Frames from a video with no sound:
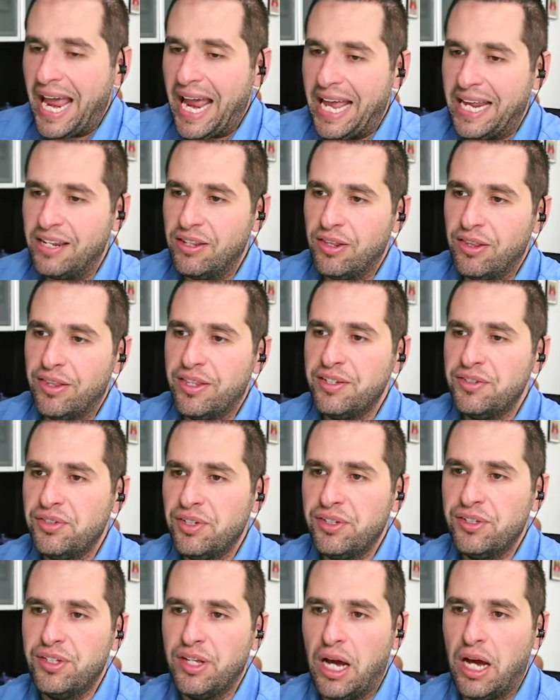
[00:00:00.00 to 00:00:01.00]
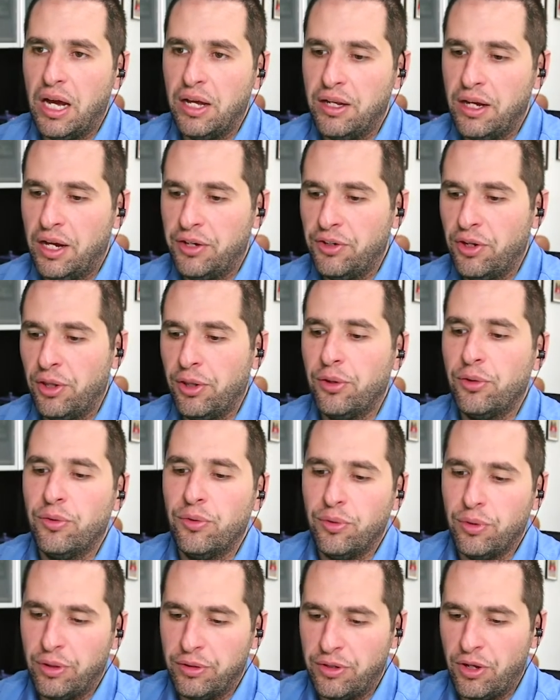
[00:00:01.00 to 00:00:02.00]
And this is
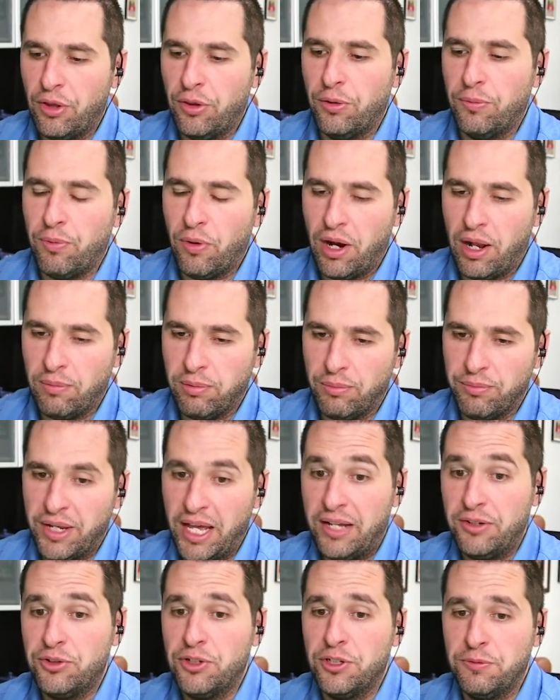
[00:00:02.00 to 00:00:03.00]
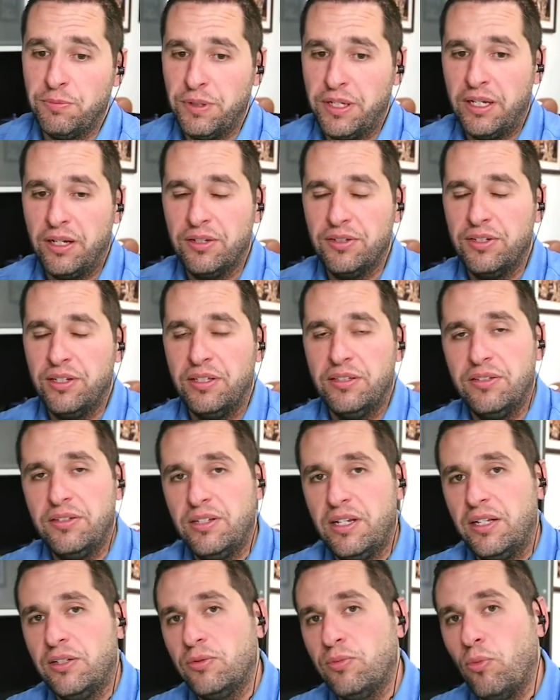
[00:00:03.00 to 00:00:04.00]
another problem, not just because
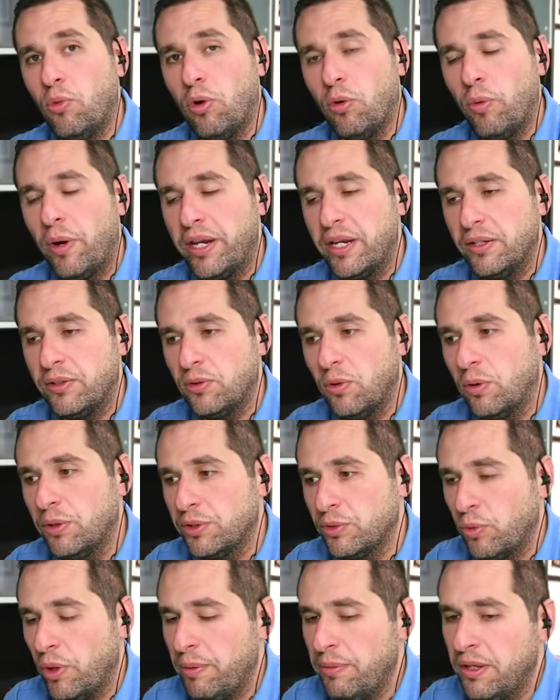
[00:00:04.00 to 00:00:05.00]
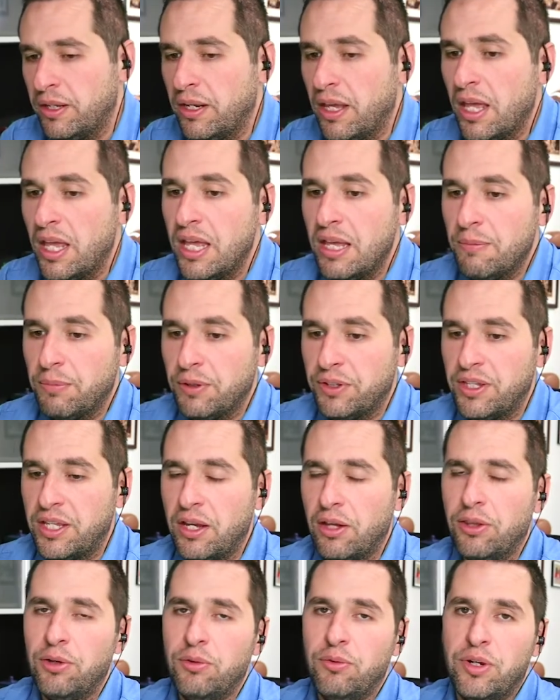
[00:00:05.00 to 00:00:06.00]
it's more weighted towards women, but the
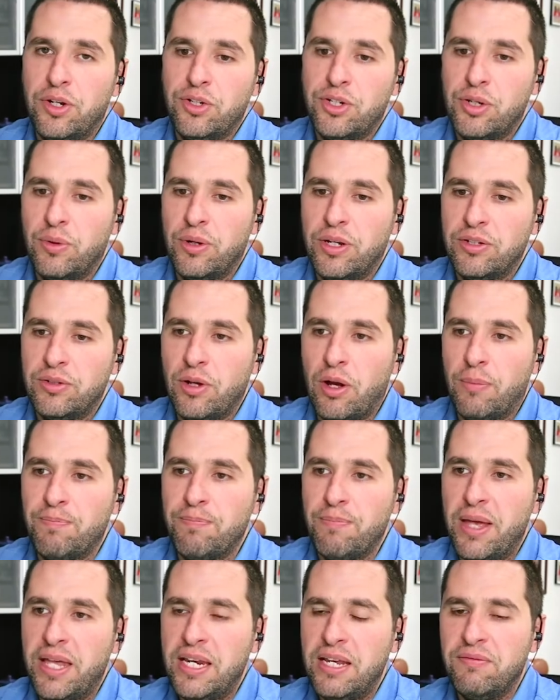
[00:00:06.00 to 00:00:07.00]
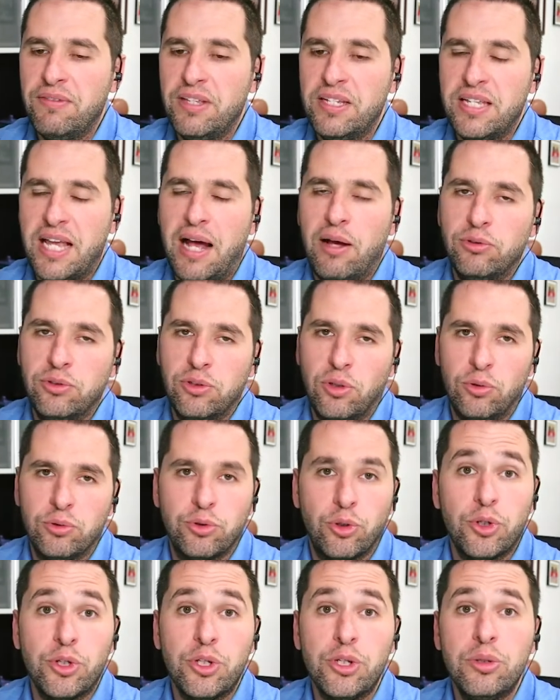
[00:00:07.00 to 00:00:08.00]
other issue is many of these households
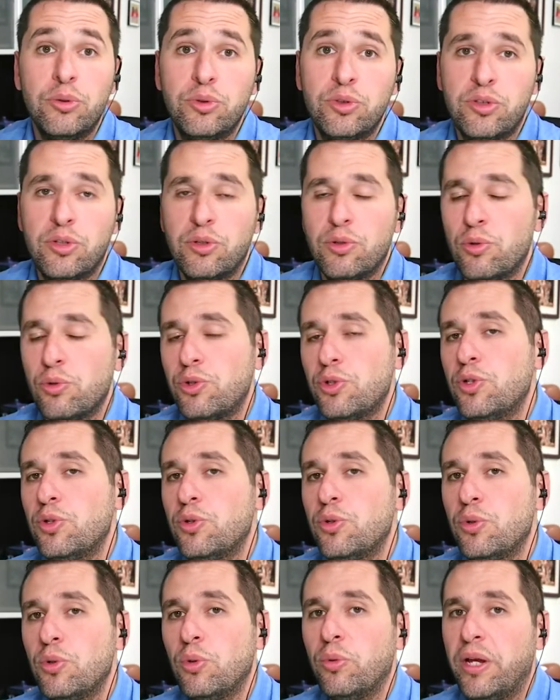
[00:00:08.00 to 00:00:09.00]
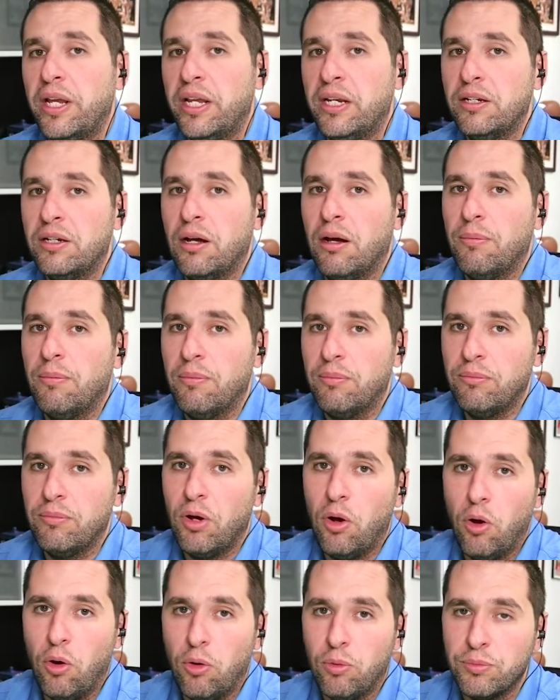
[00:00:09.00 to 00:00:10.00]
are used to two income
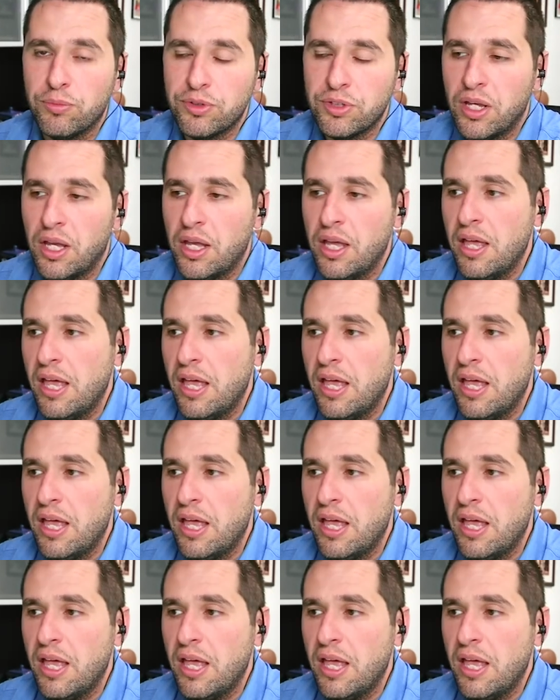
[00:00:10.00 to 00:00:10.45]
homes.